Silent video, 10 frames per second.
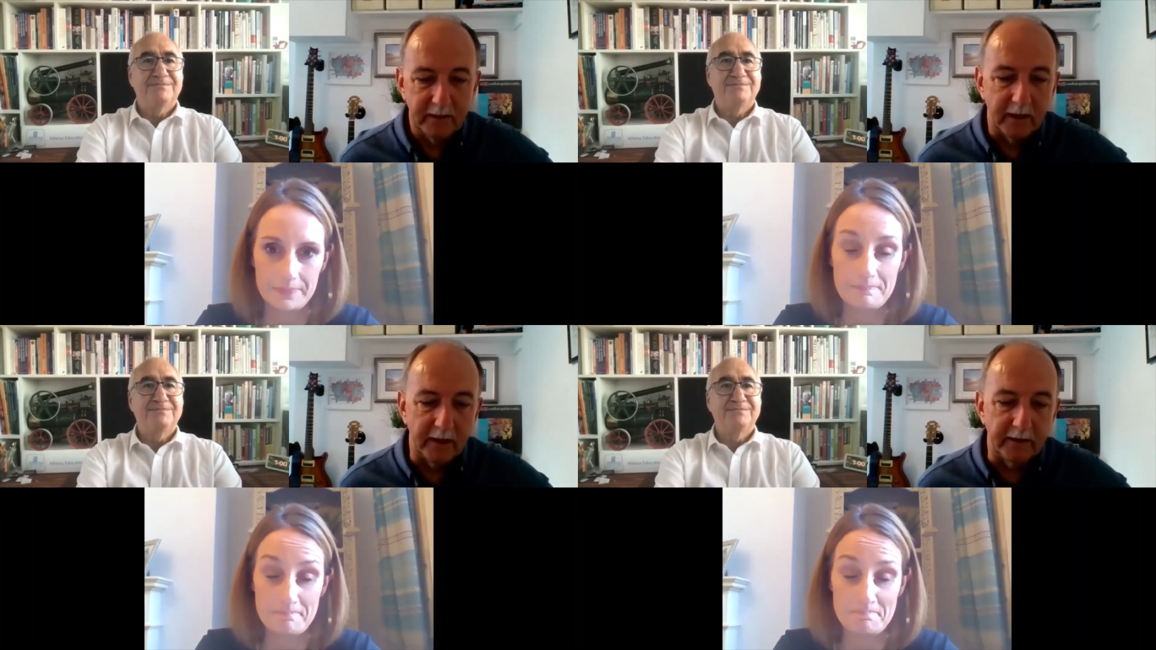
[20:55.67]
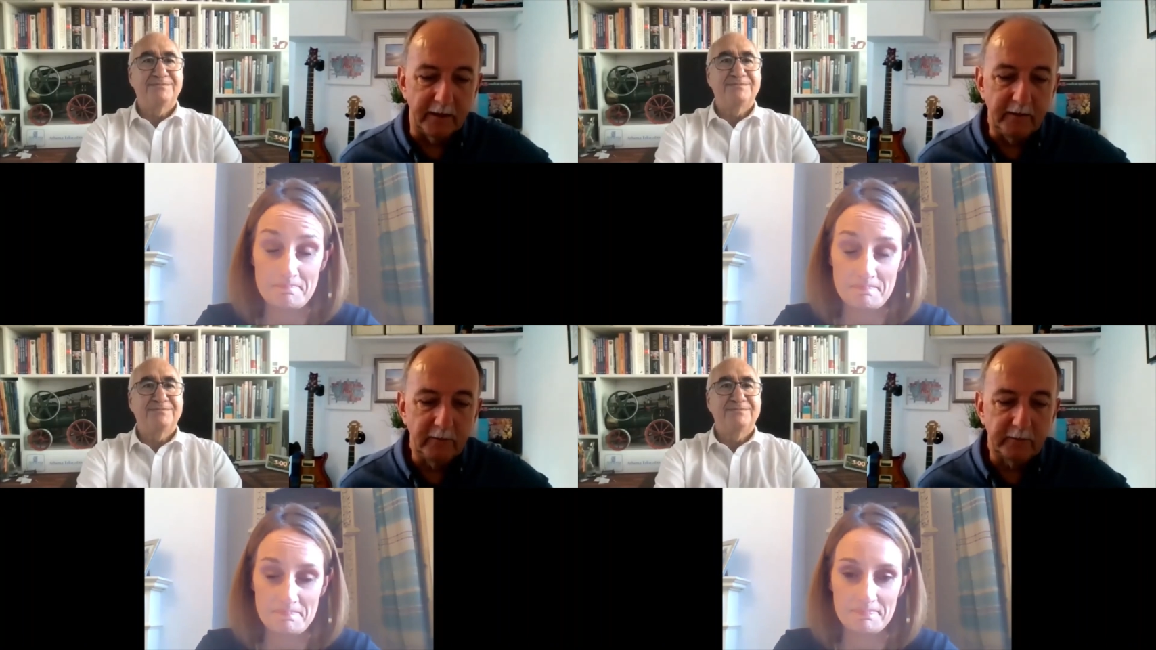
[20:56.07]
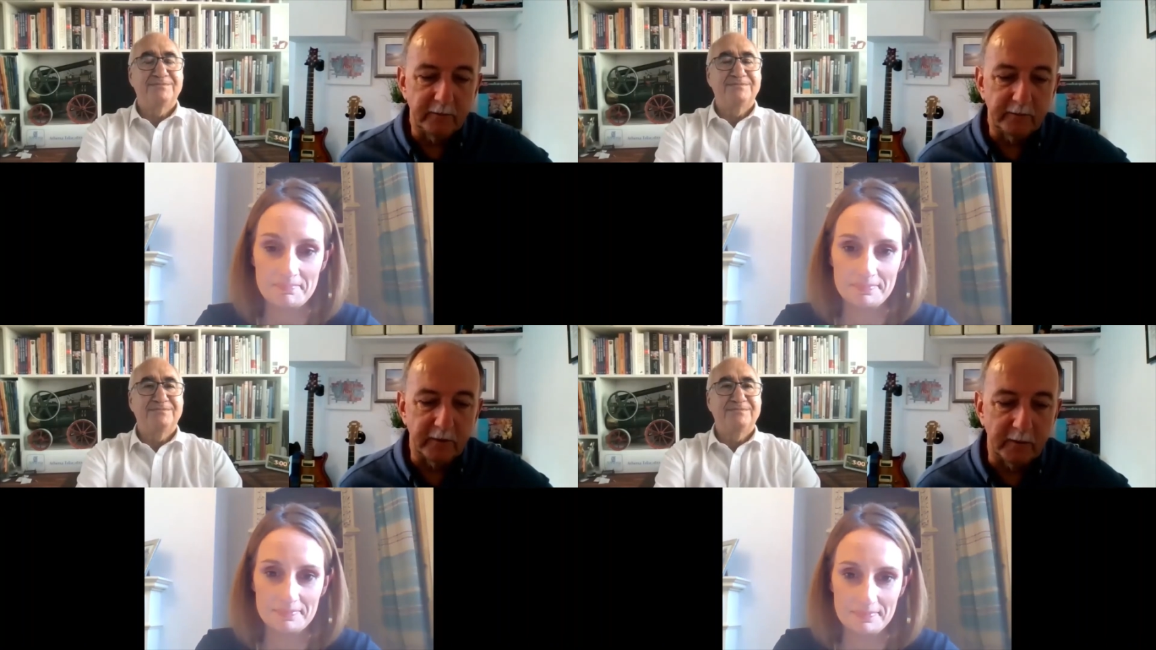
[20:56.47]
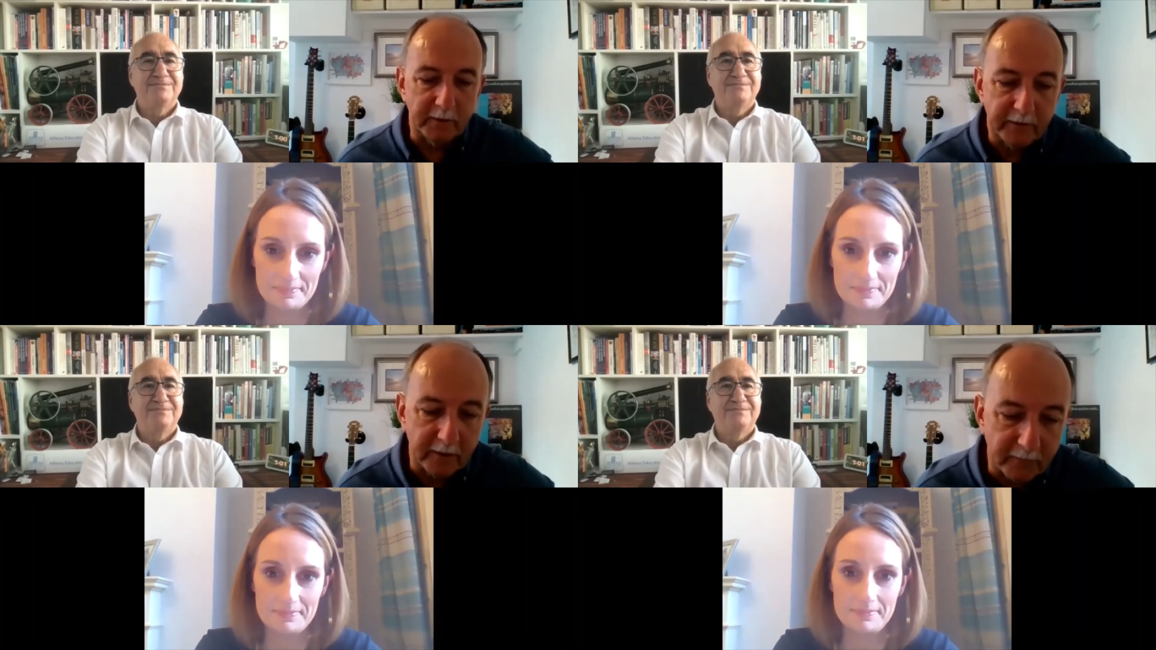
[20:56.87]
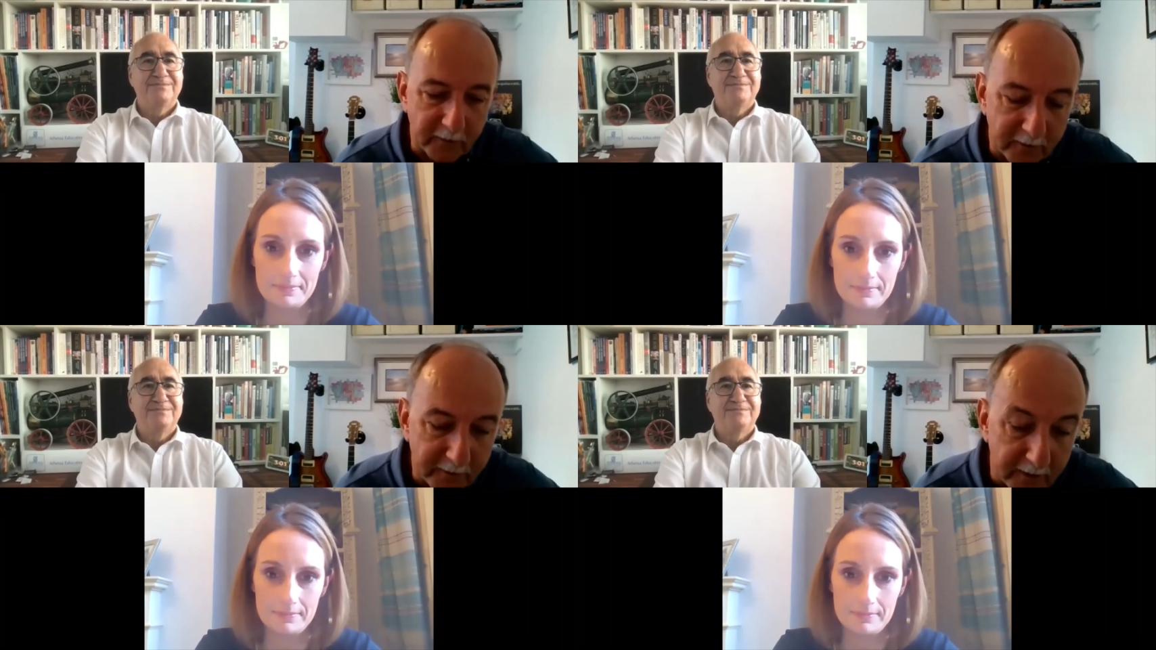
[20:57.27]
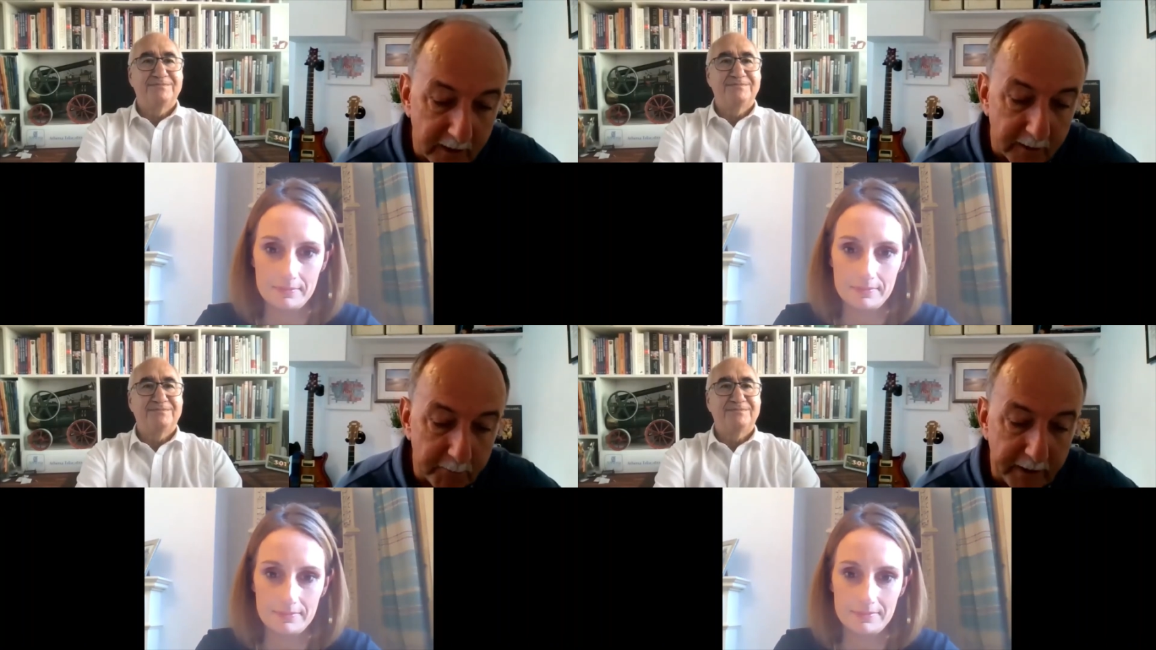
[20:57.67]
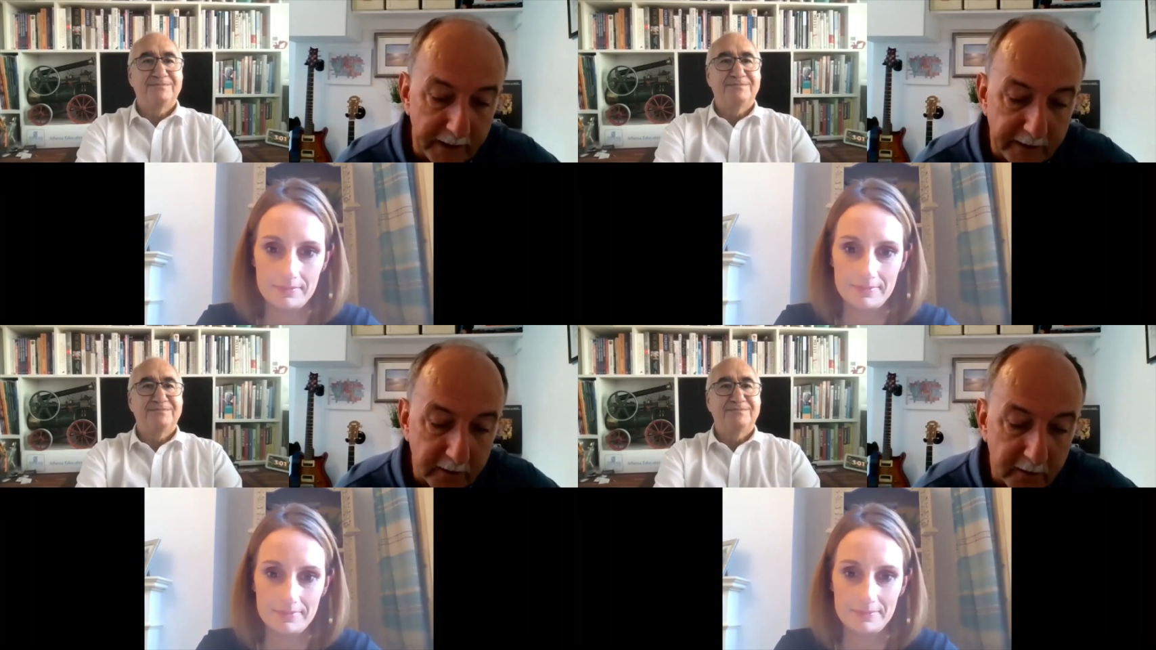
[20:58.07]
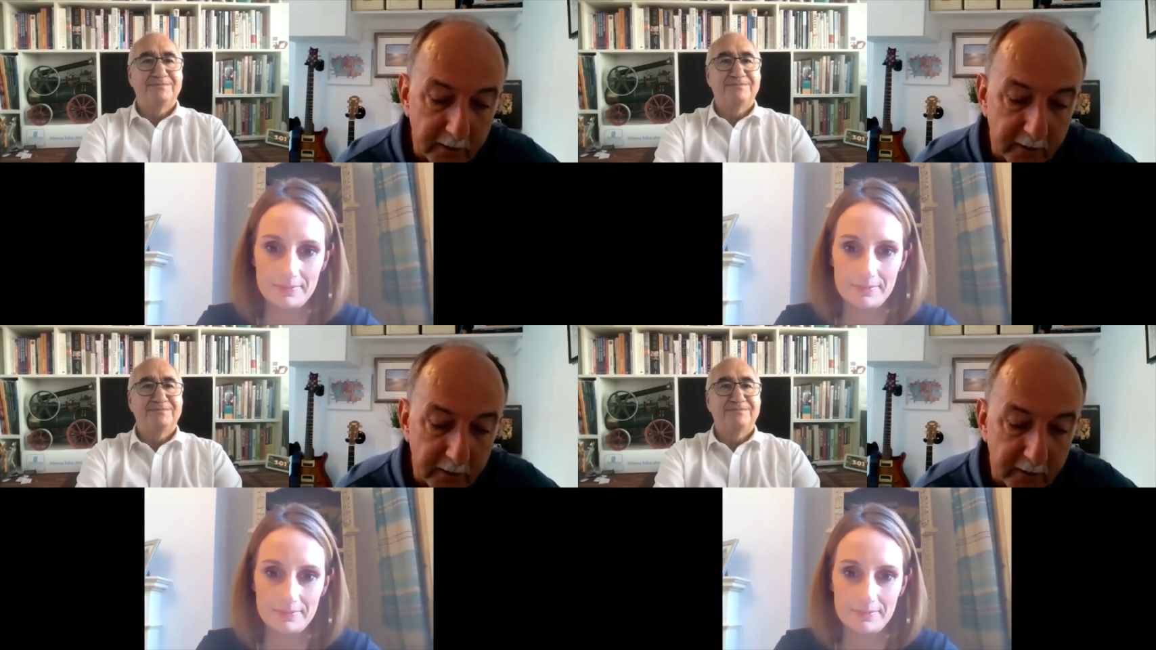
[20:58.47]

Speaker 1: and he used the term. I think I've got to look at pedag-